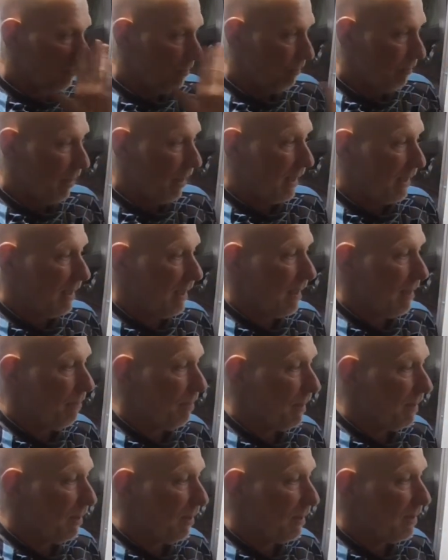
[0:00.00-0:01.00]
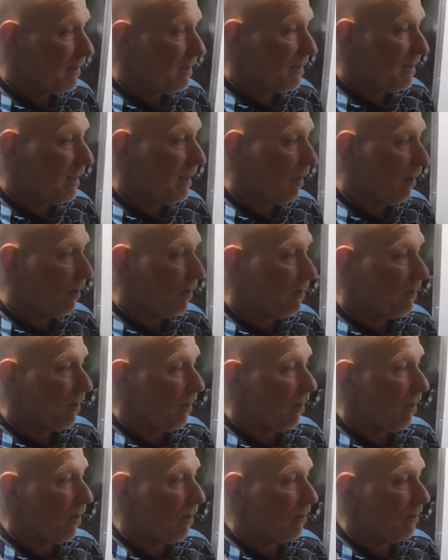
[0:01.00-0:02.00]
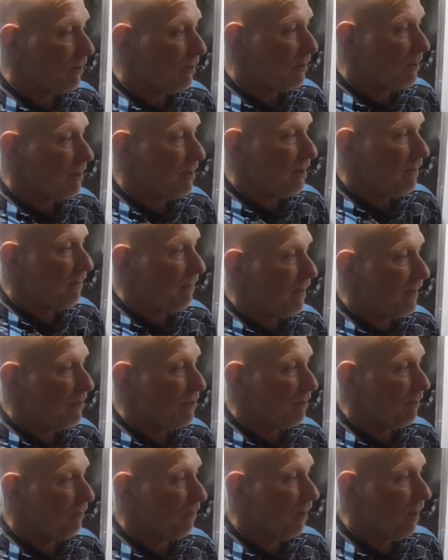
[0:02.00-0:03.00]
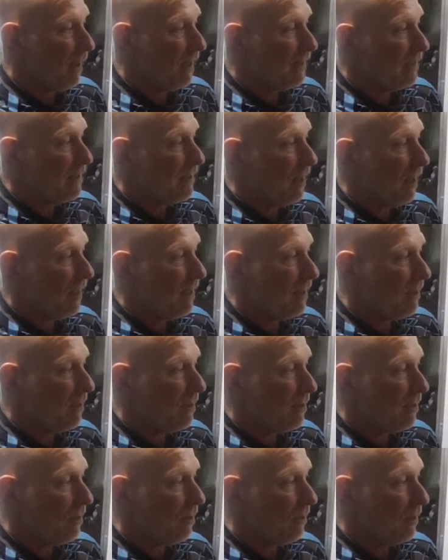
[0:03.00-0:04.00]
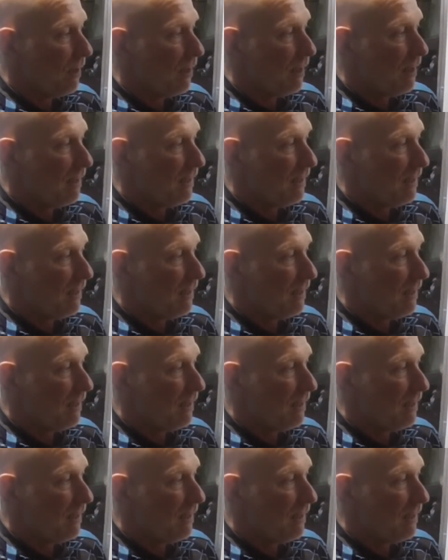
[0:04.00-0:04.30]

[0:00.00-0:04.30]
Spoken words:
by keeping our defensive line tight here,